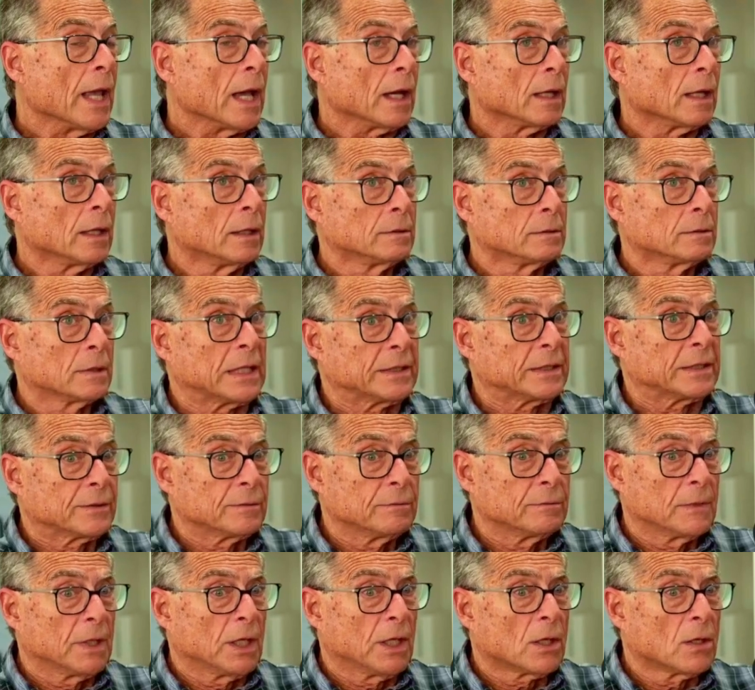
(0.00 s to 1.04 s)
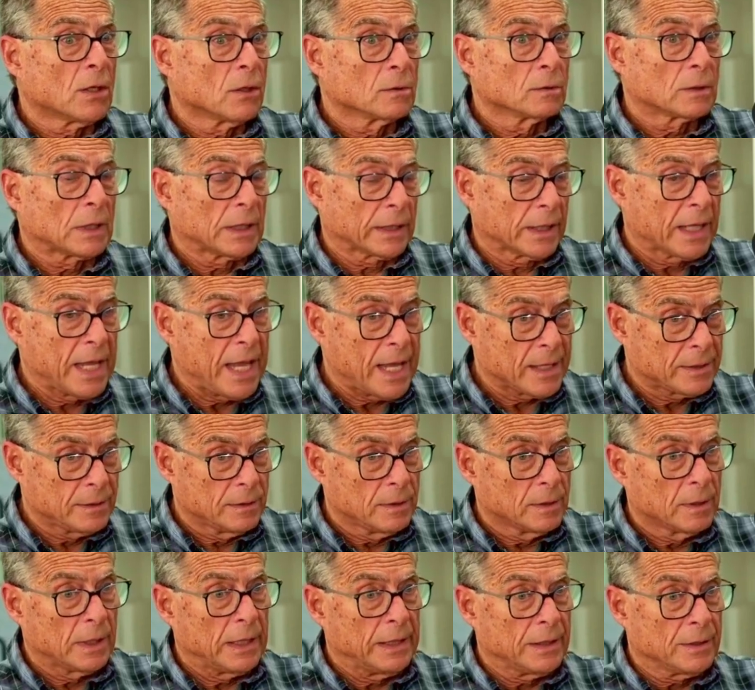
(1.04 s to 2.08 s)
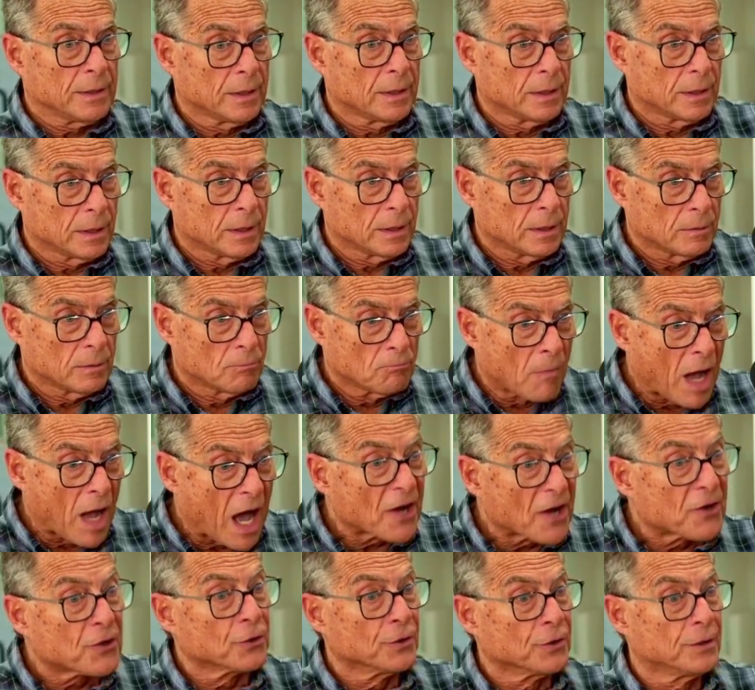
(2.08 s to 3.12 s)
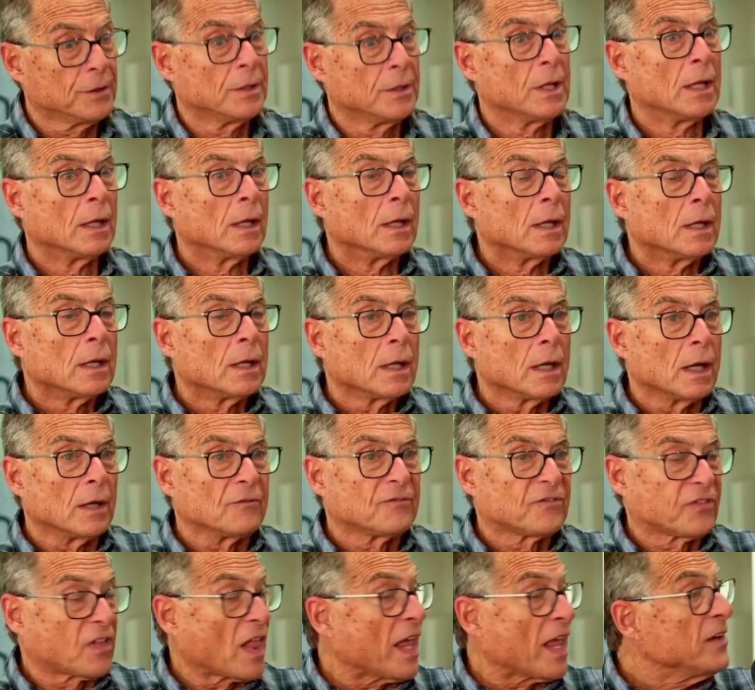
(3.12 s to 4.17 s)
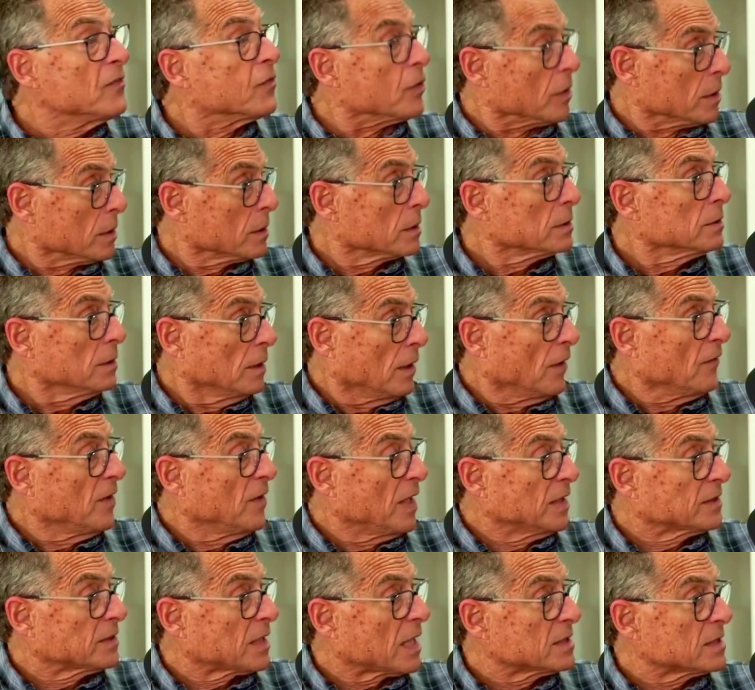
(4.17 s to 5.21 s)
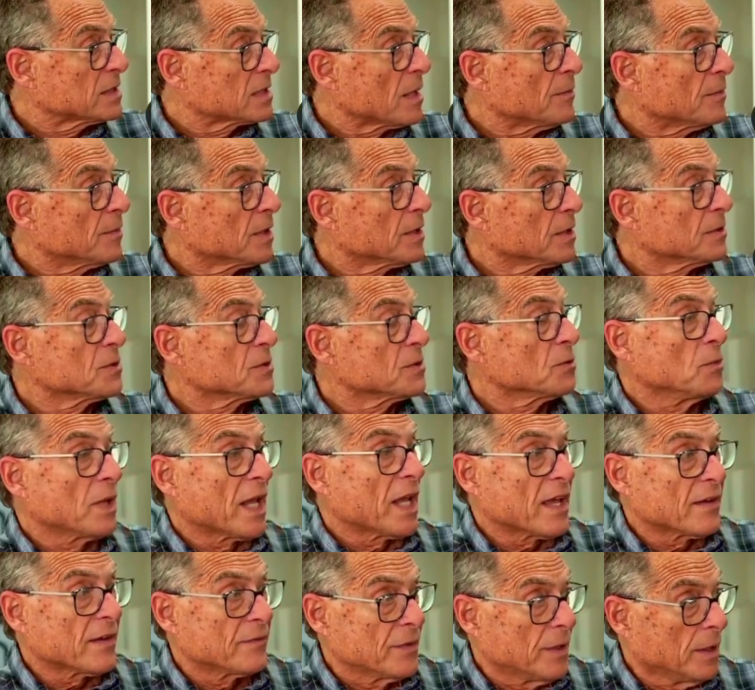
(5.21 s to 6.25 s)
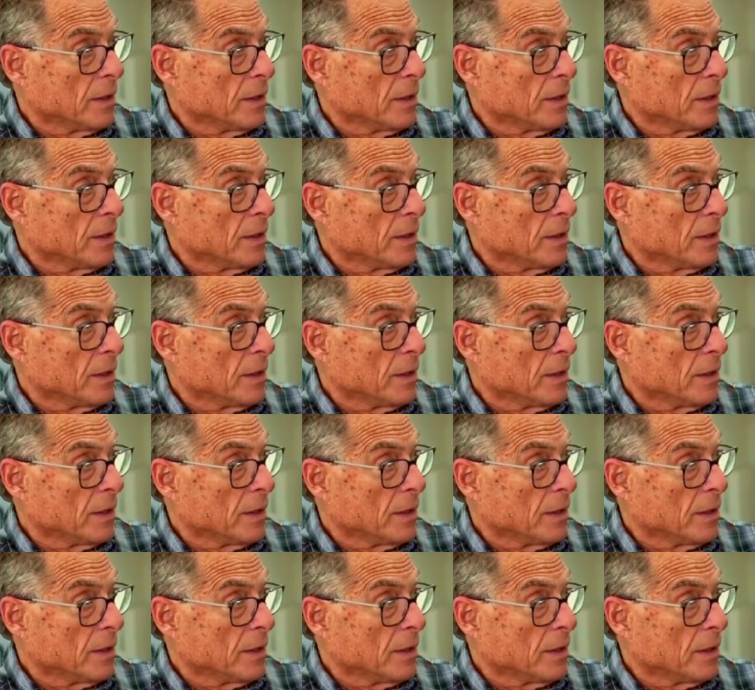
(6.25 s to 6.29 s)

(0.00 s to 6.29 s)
and again, in the modern flavor of anti-Semitism, we have